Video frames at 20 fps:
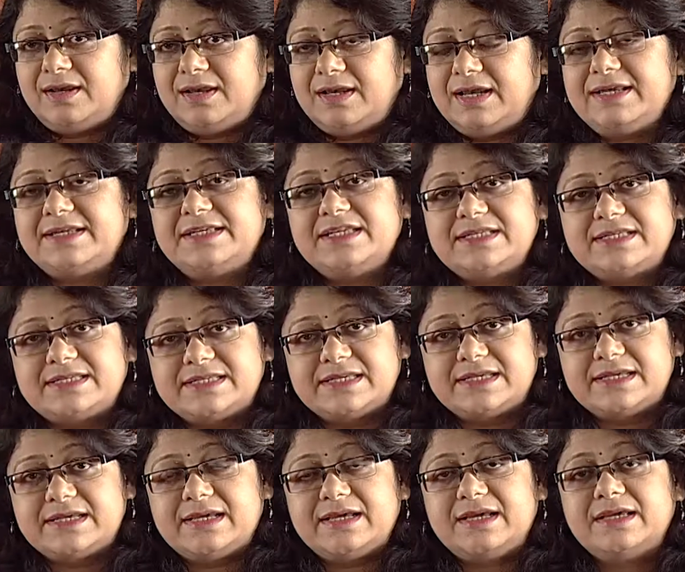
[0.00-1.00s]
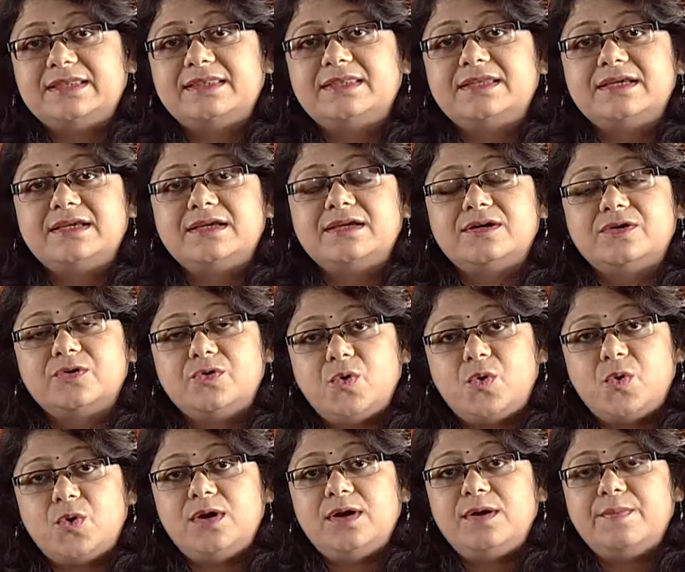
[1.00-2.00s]
let us see the
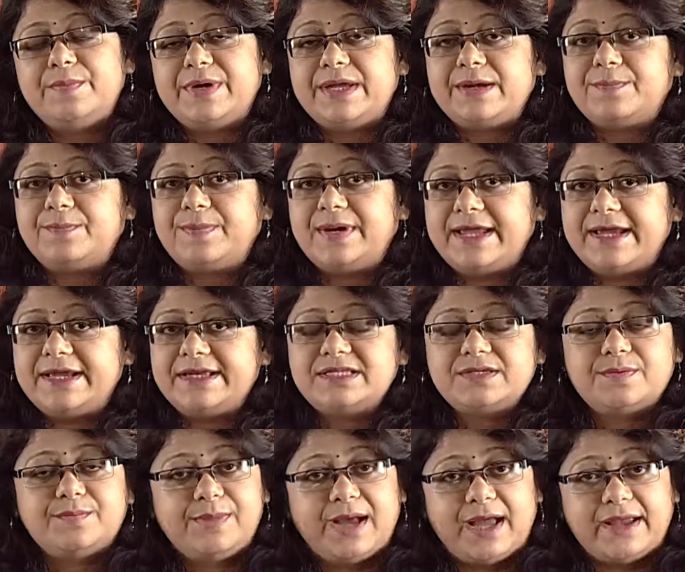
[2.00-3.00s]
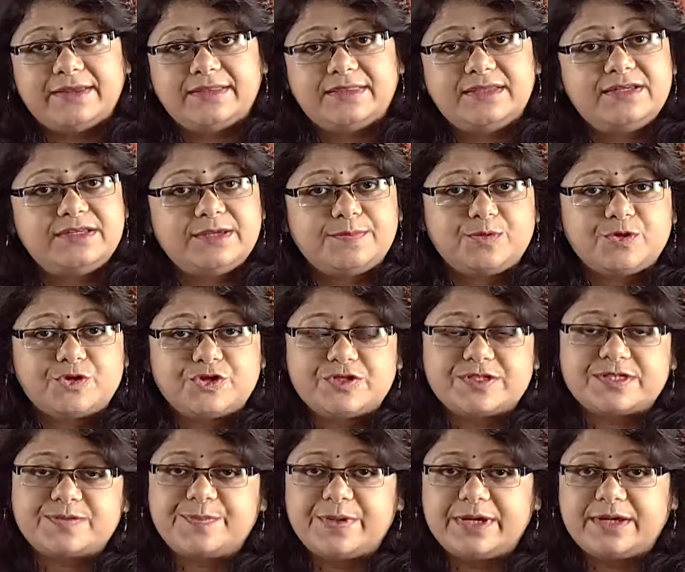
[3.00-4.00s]
role being played by the Deputy
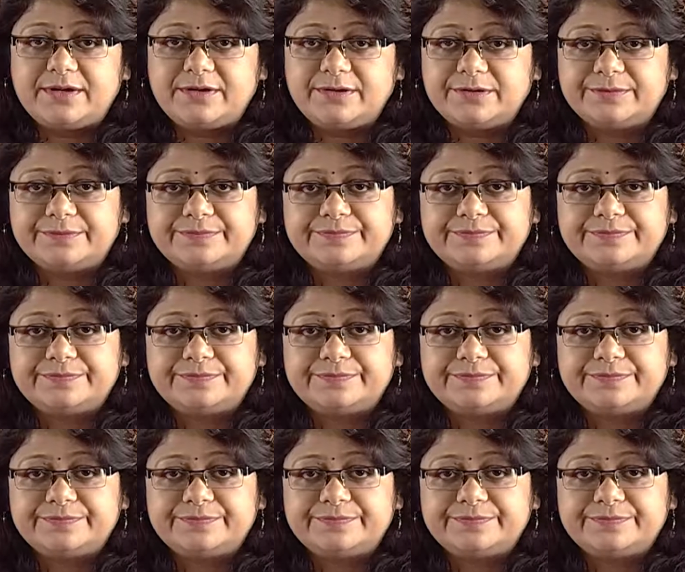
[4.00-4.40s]
Speaker.